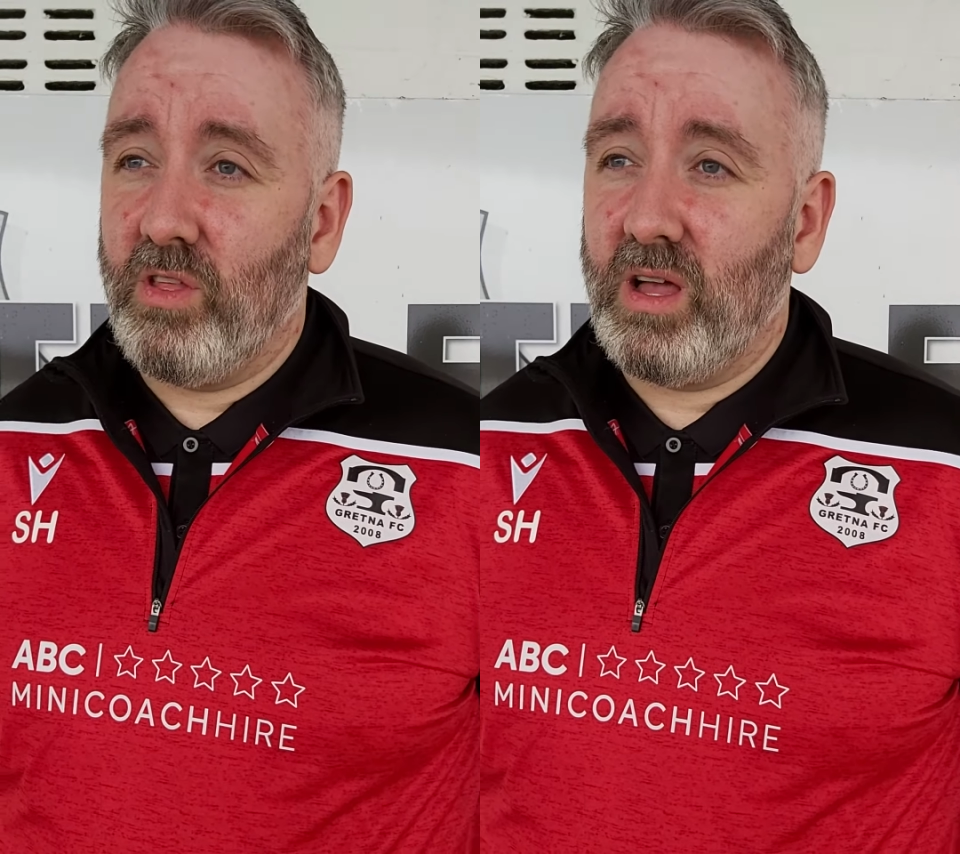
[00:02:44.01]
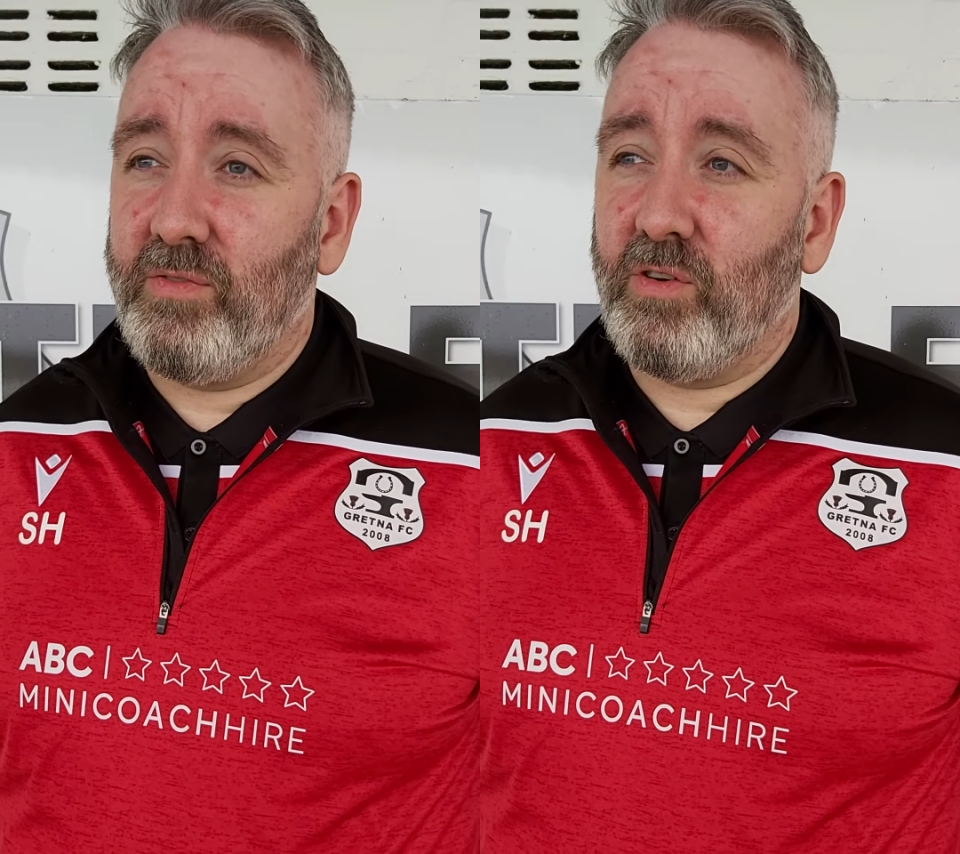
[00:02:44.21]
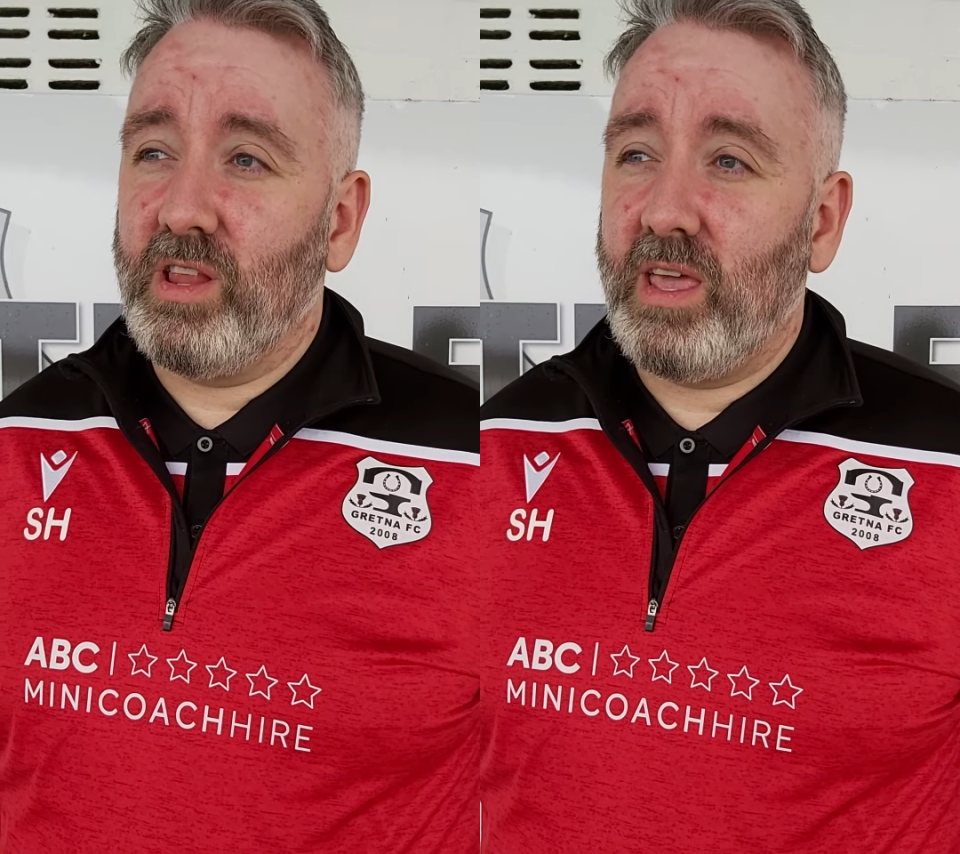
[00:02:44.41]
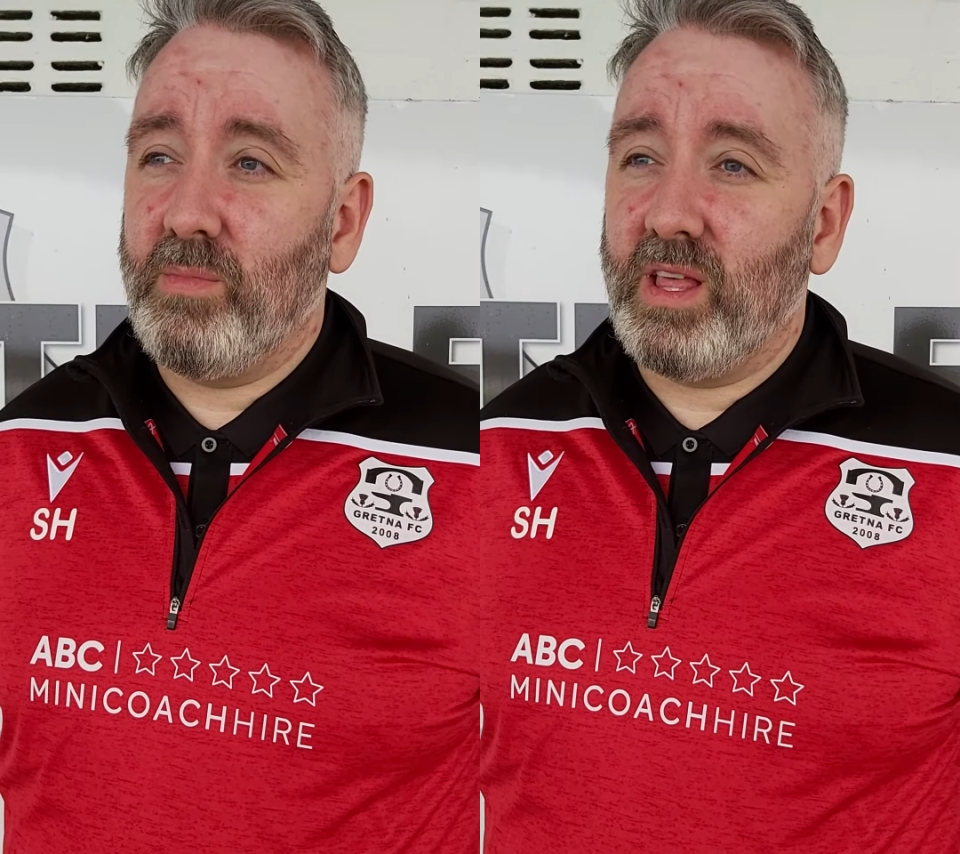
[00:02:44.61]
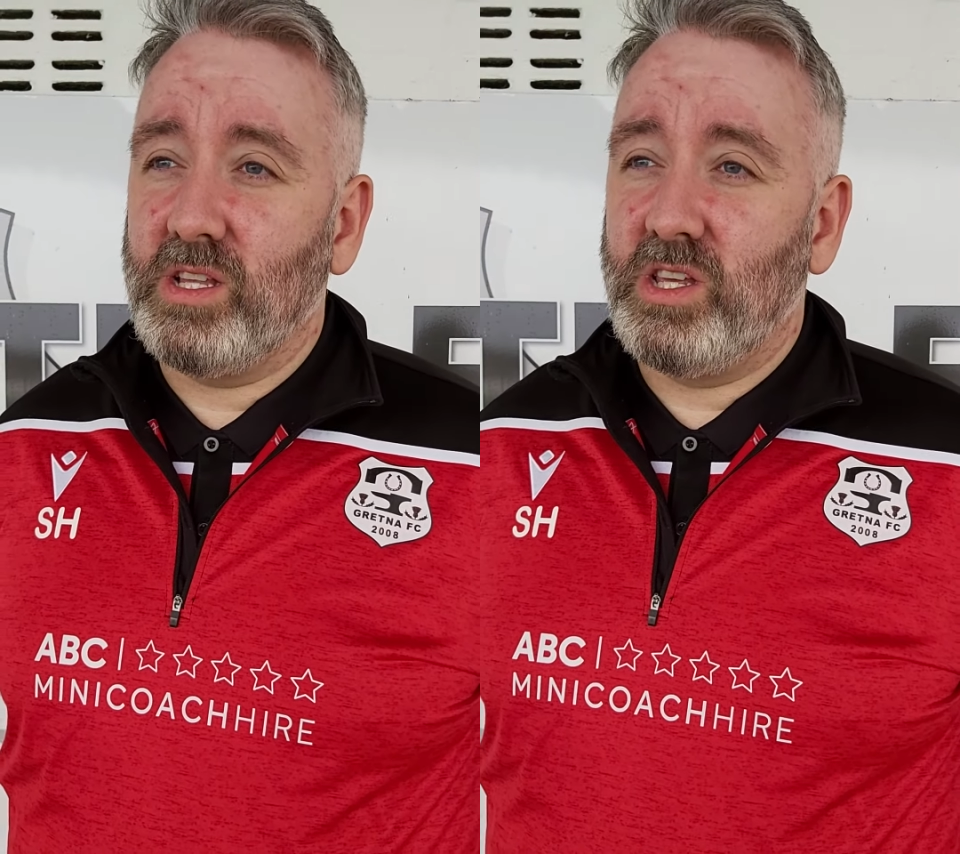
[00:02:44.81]
a
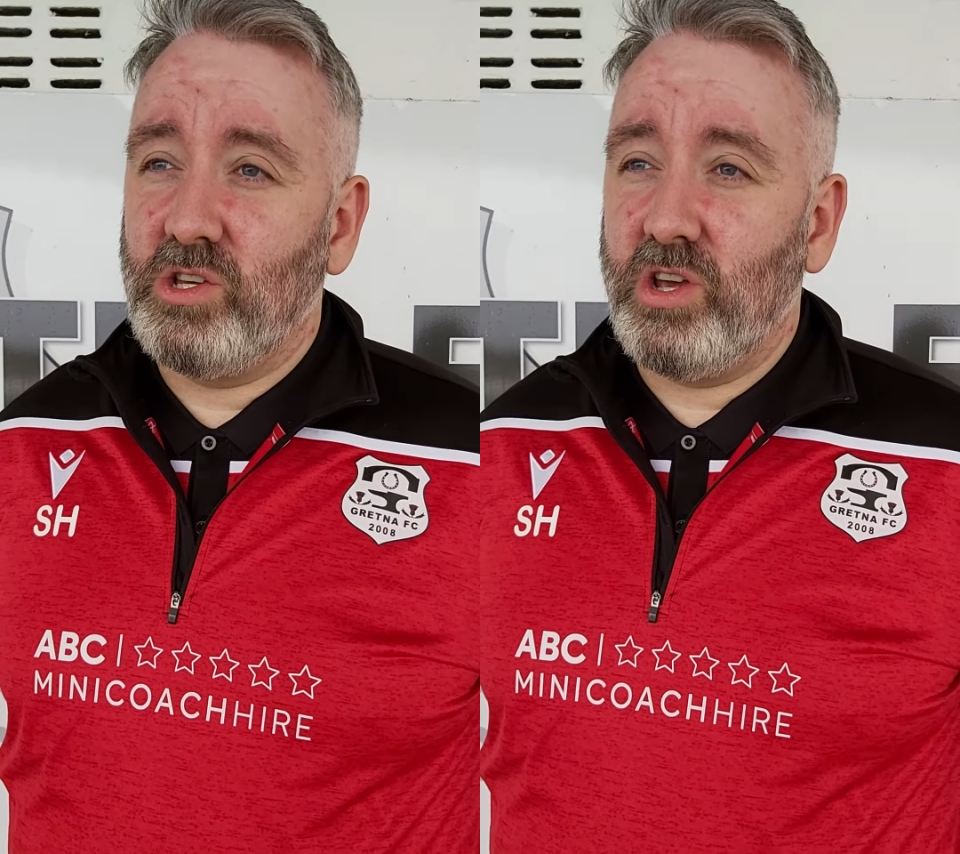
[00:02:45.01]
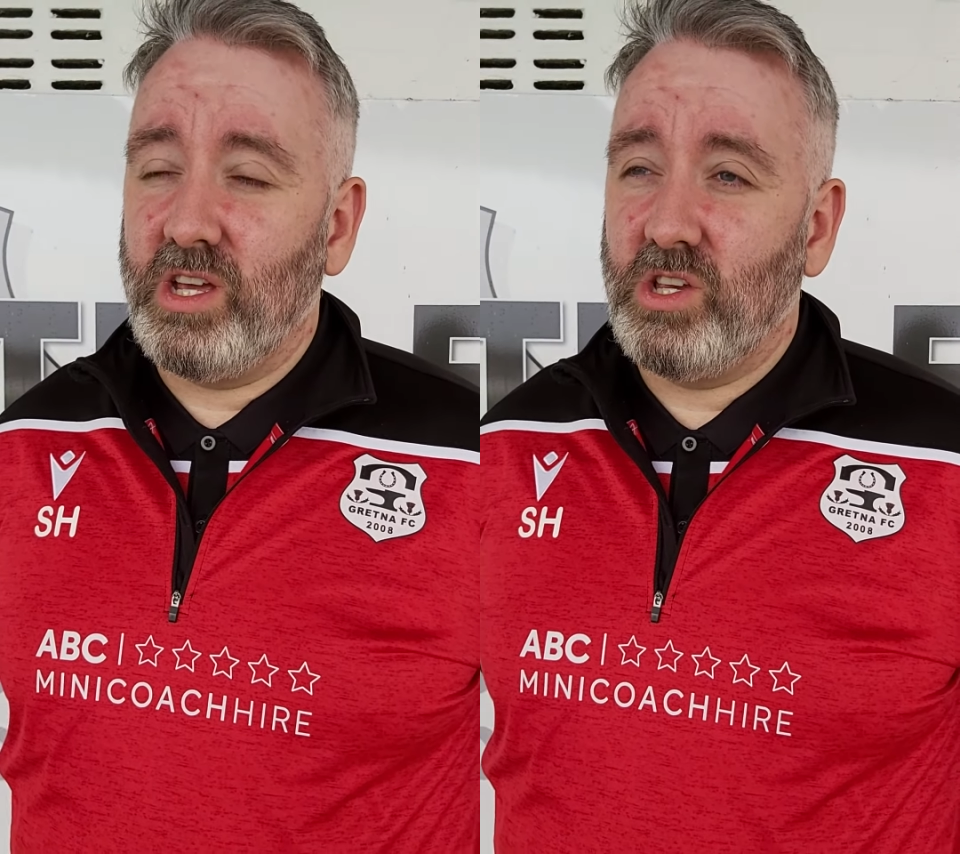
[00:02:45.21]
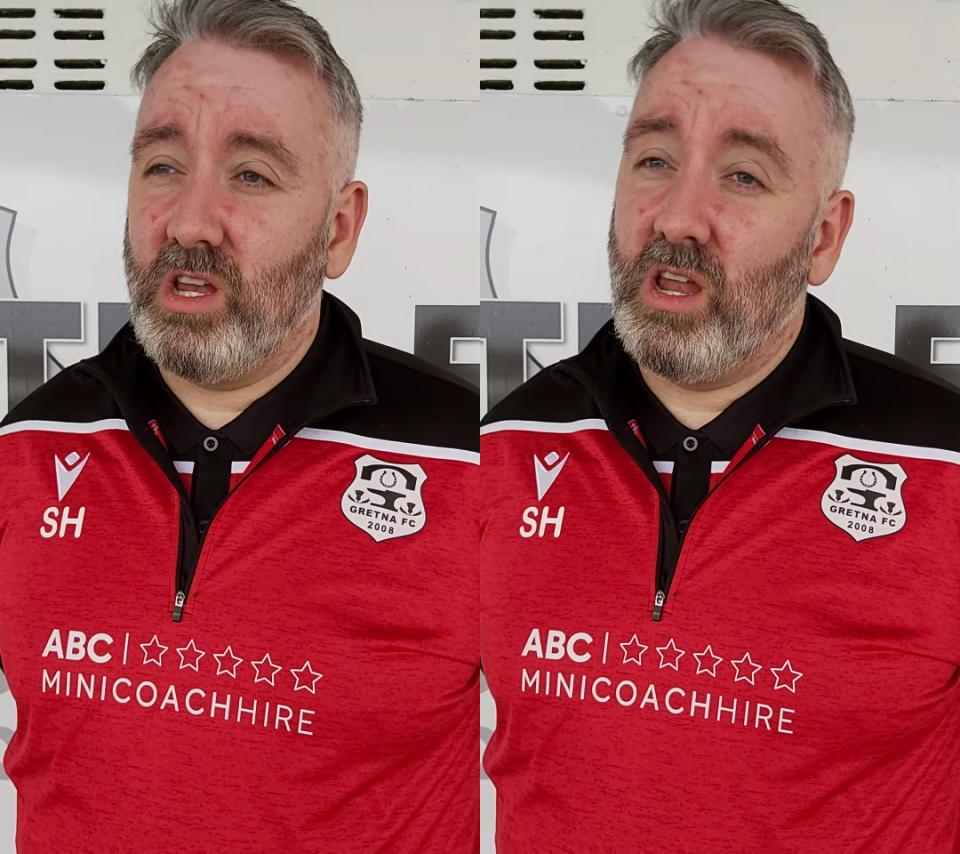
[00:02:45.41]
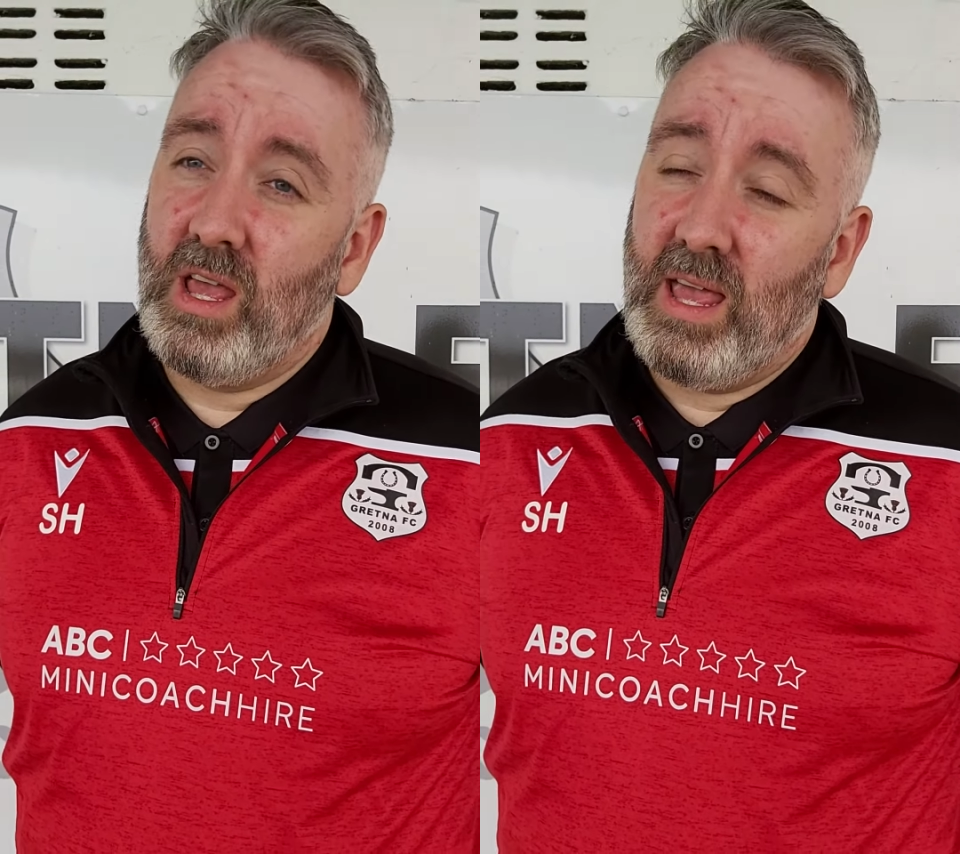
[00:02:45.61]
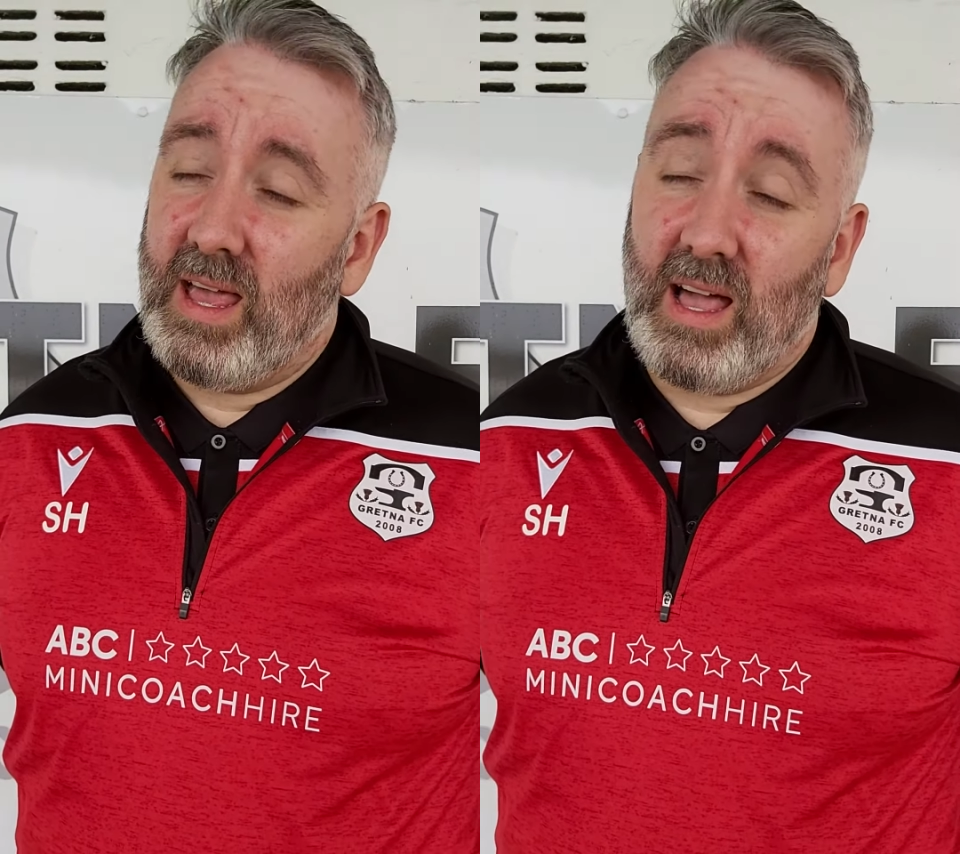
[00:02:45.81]
team in that situation